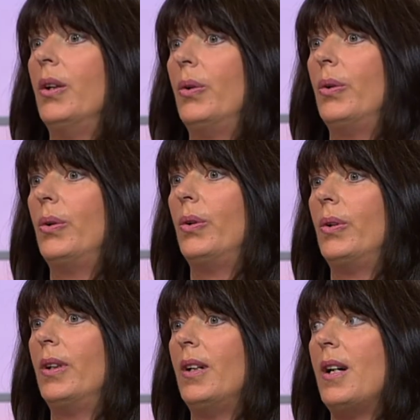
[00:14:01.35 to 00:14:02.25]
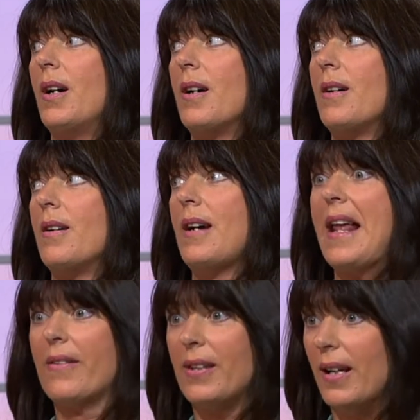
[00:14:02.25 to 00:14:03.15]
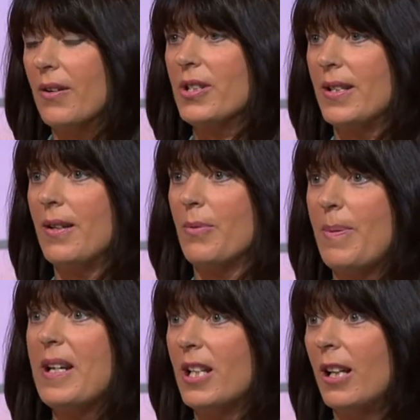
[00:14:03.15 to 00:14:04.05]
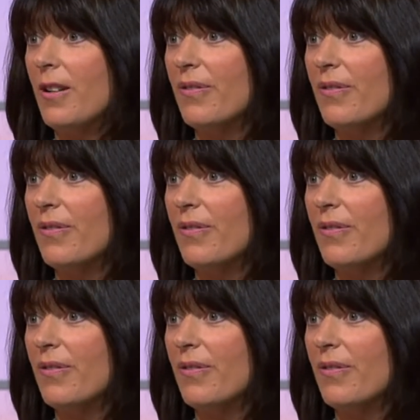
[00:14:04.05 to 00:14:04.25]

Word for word: or uh, anything, actually. It was basically a